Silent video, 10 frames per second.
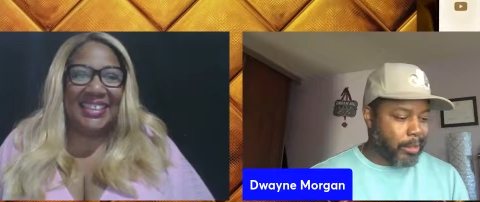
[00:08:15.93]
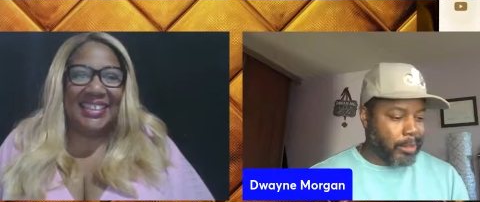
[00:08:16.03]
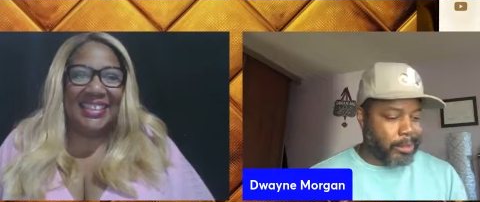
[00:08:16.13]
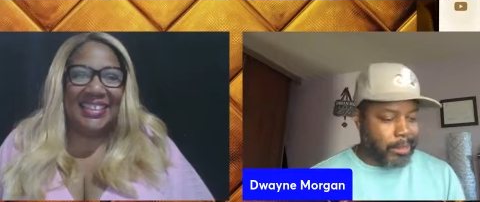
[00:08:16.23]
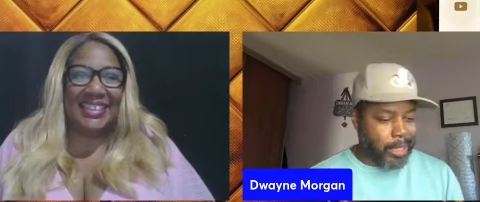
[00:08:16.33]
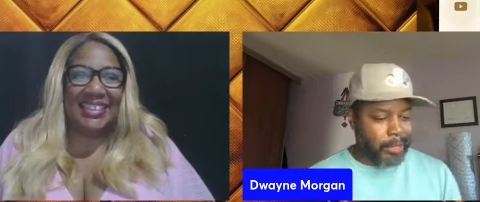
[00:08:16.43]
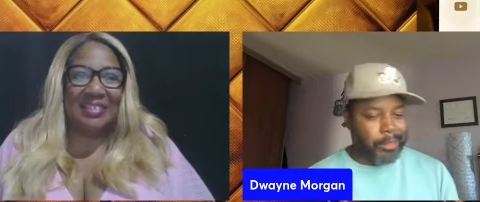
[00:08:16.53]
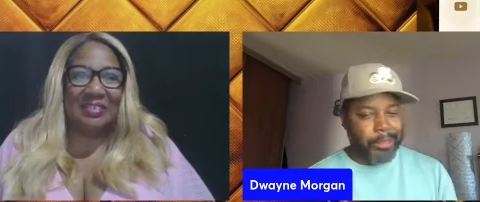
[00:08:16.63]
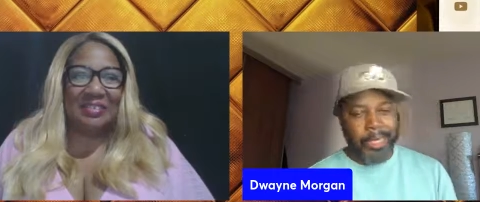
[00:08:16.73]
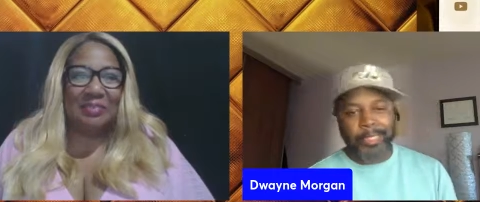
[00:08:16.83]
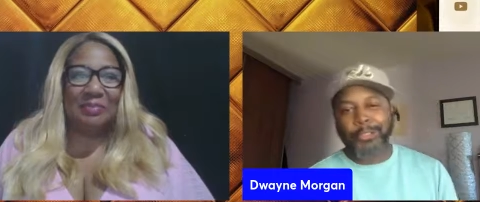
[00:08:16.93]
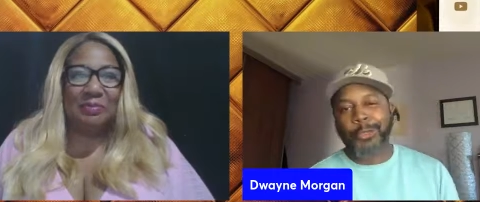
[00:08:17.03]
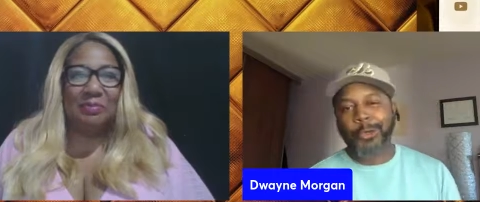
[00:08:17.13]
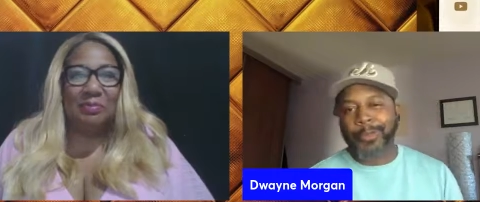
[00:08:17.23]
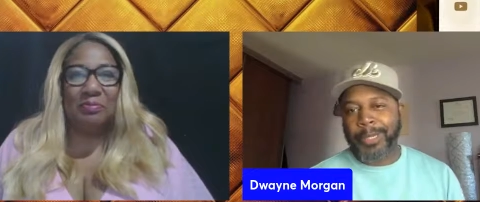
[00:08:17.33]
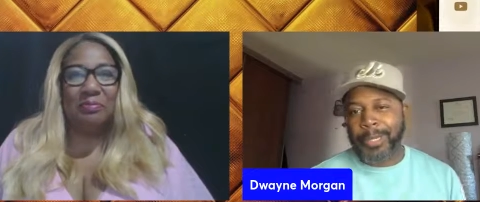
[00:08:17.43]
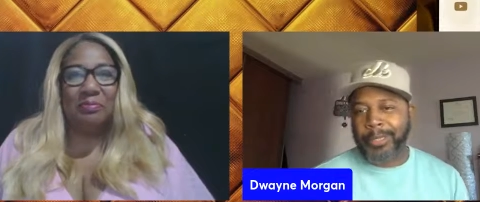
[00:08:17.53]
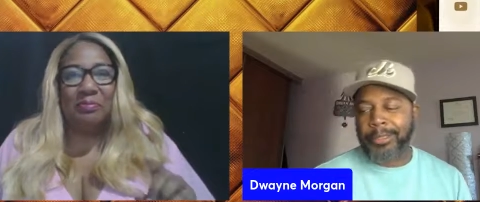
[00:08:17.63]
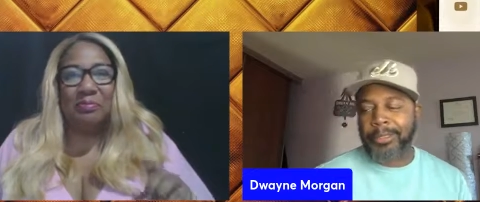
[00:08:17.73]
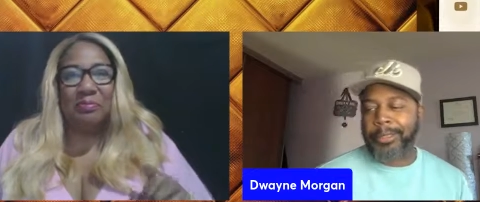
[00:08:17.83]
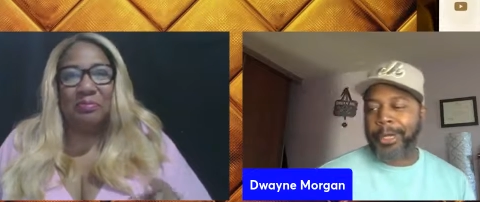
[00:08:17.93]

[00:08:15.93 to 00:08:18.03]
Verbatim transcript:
Speaker 1: get set, and so it begins.